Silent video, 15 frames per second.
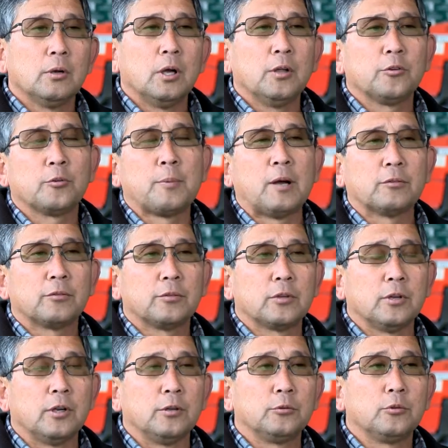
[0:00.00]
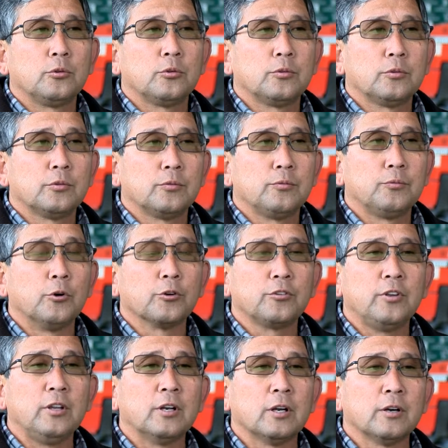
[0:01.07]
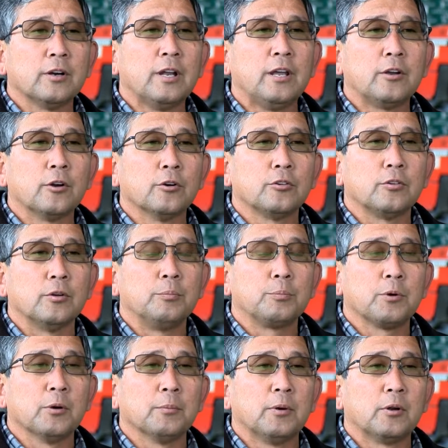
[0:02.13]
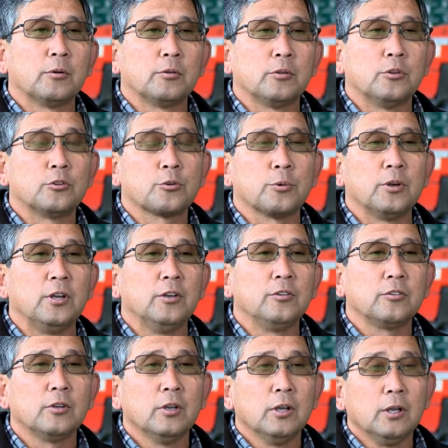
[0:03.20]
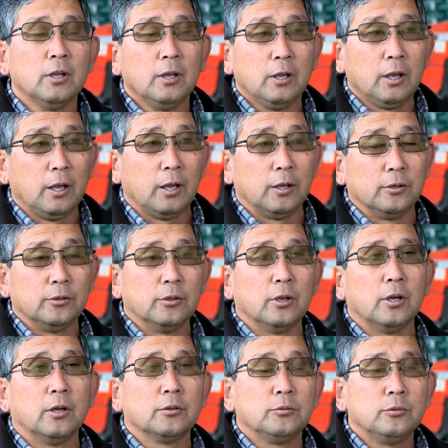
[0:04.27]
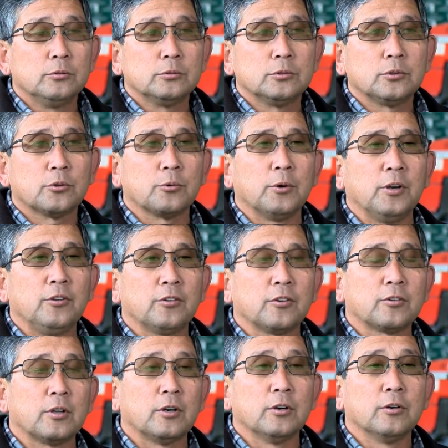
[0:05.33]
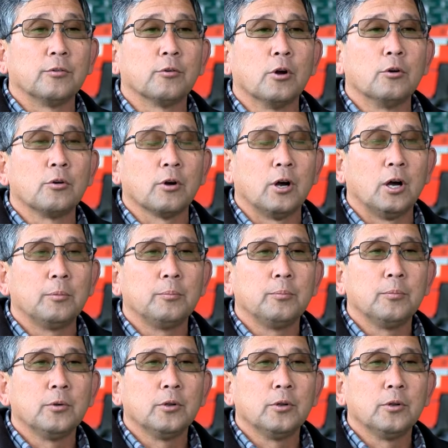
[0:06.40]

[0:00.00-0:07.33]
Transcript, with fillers: There's about uh, 1,400 acres of permanent the trees and uh, 2,600 of row crop.